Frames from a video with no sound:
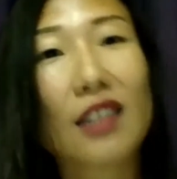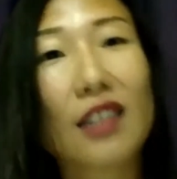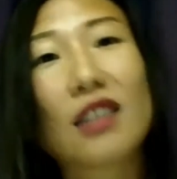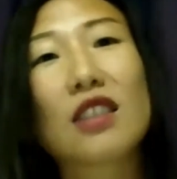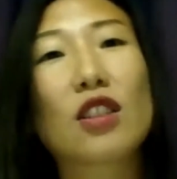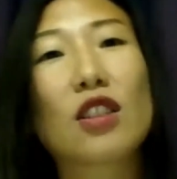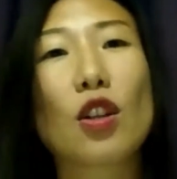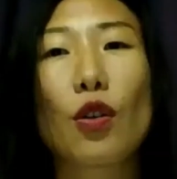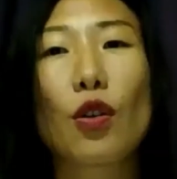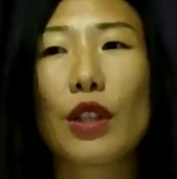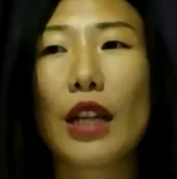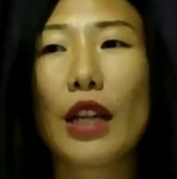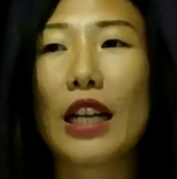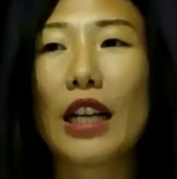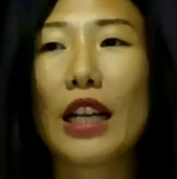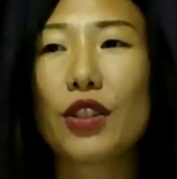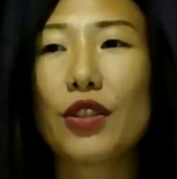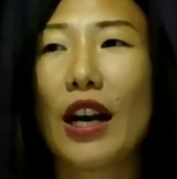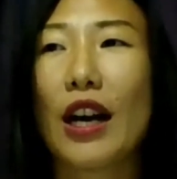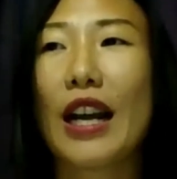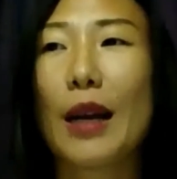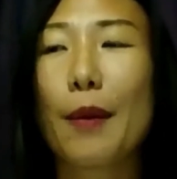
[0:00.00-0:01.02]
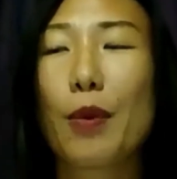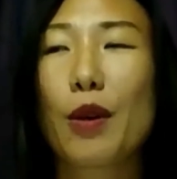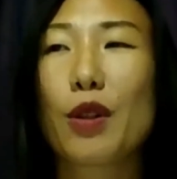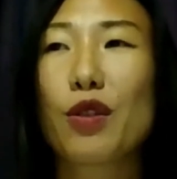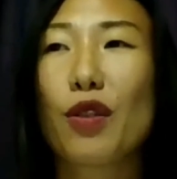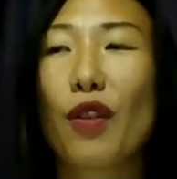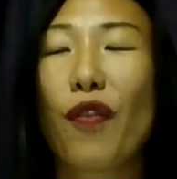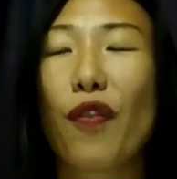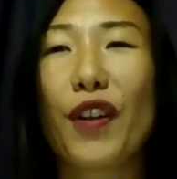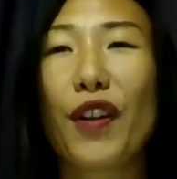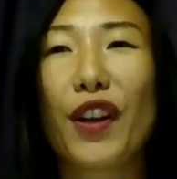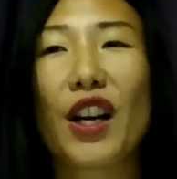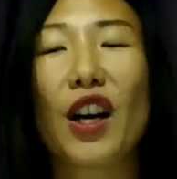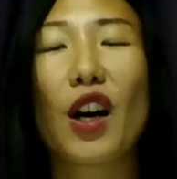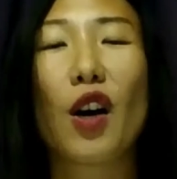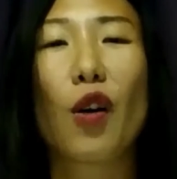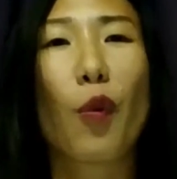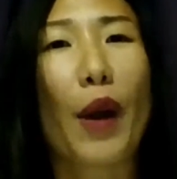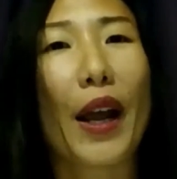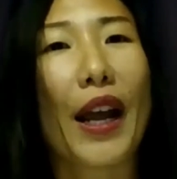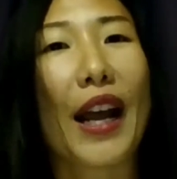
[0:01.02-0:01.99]
so that you are able to figure
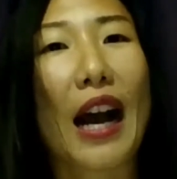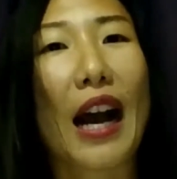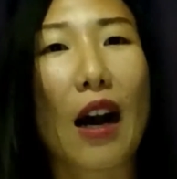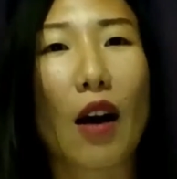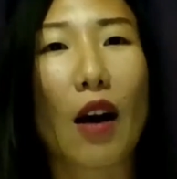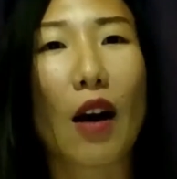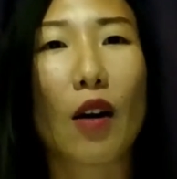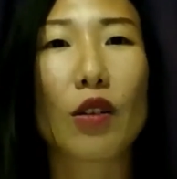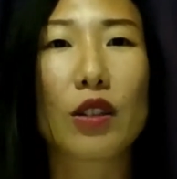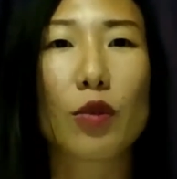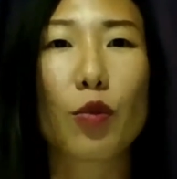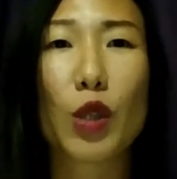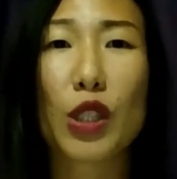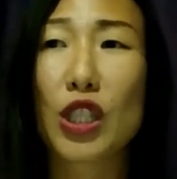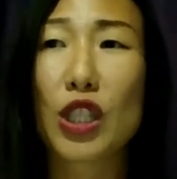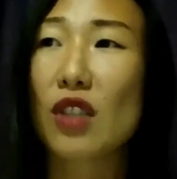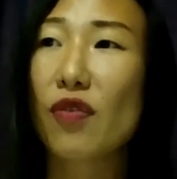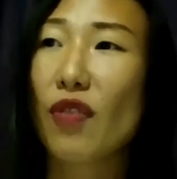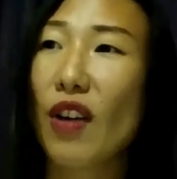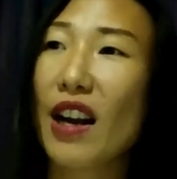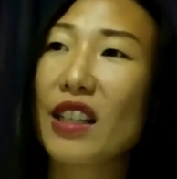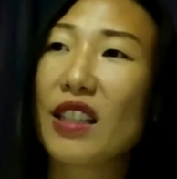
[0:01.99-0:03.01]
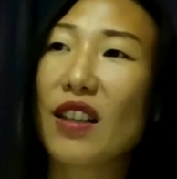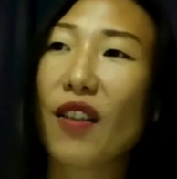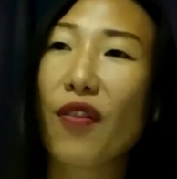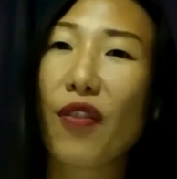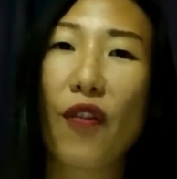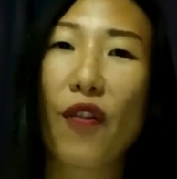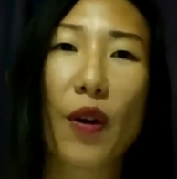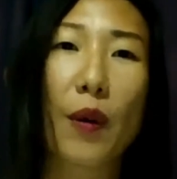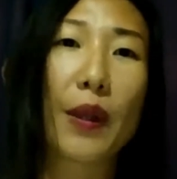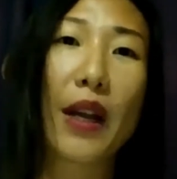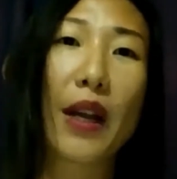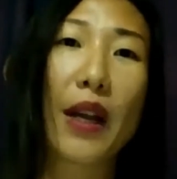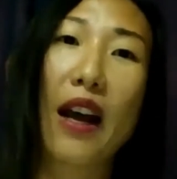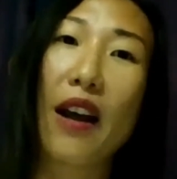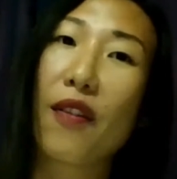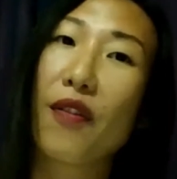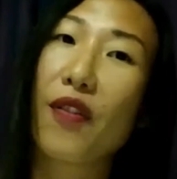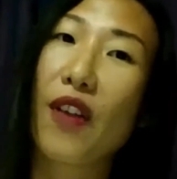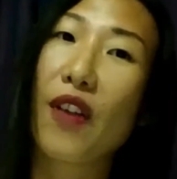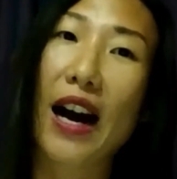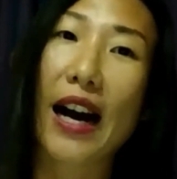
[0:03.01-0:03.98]
a way out, which is very different from the
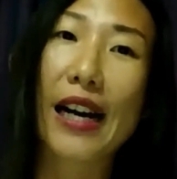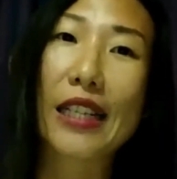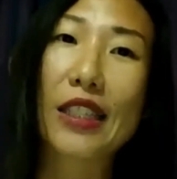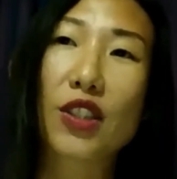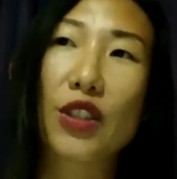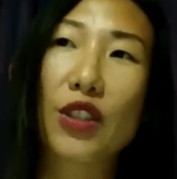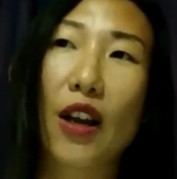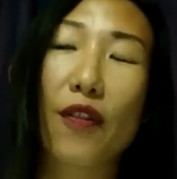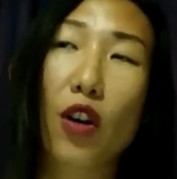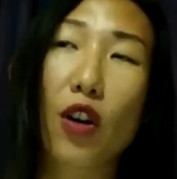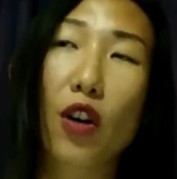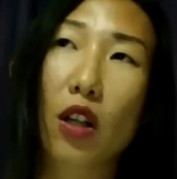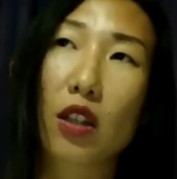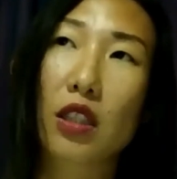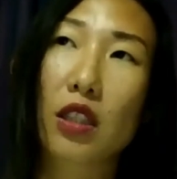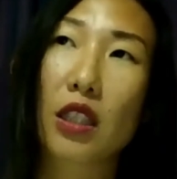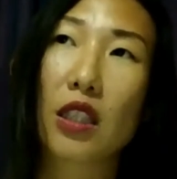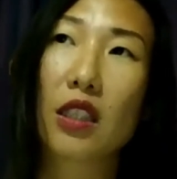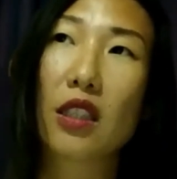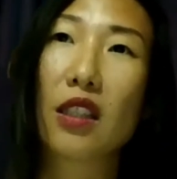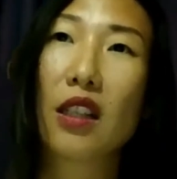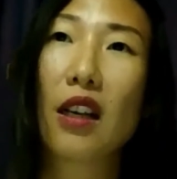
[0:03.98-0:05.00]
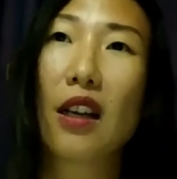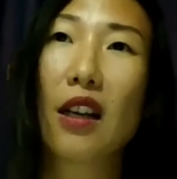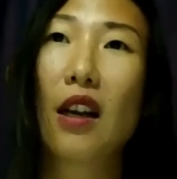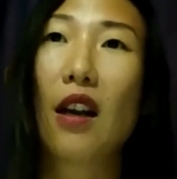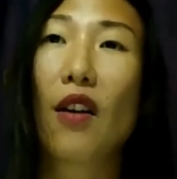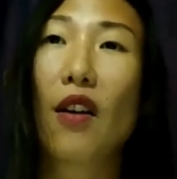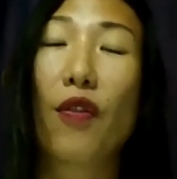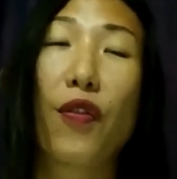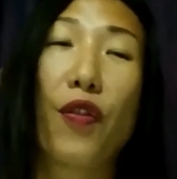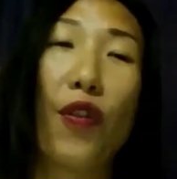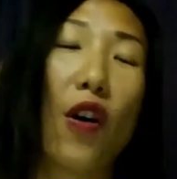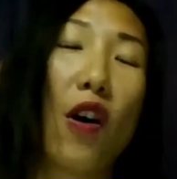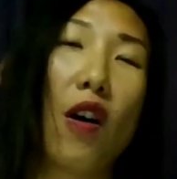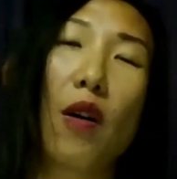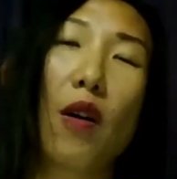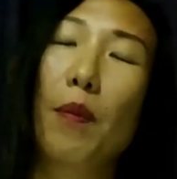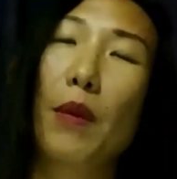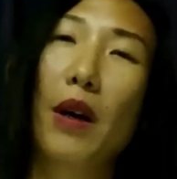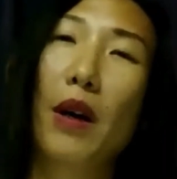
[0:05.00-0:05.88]
advice you have gotten from